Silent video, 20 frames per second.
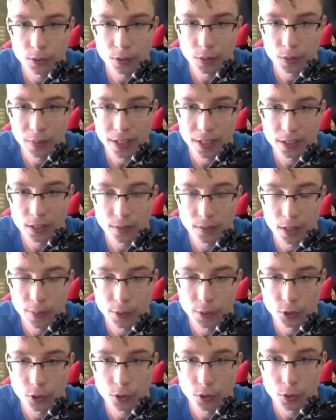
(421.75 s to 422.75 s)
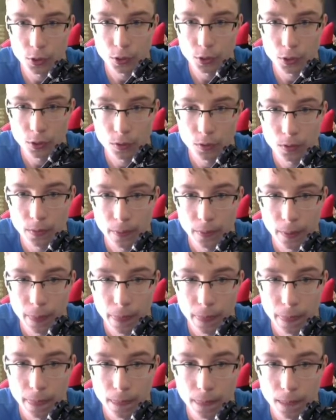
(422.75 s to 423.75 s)
doing massive damage to Torkoal.
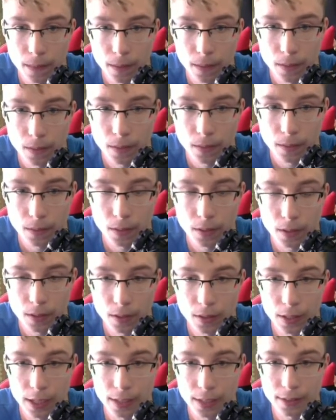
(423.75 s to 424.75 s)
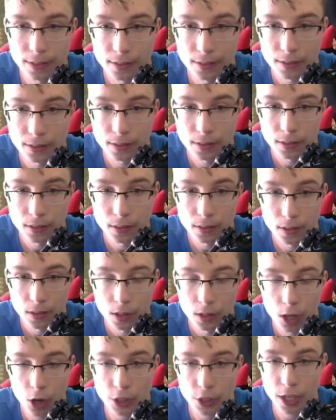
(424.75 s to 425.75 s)
It's...
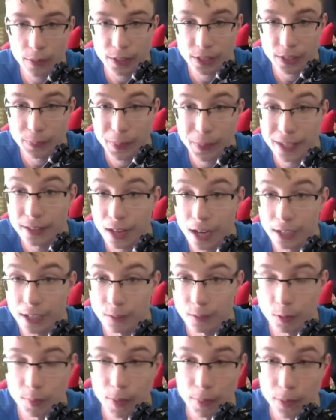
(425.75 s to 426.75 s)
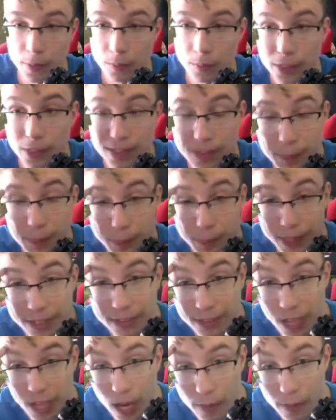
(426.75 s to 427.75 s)
Oh yeah, I remember. We speed
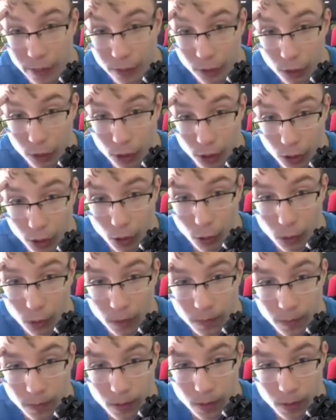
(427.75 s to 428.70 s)
style with Torkoal.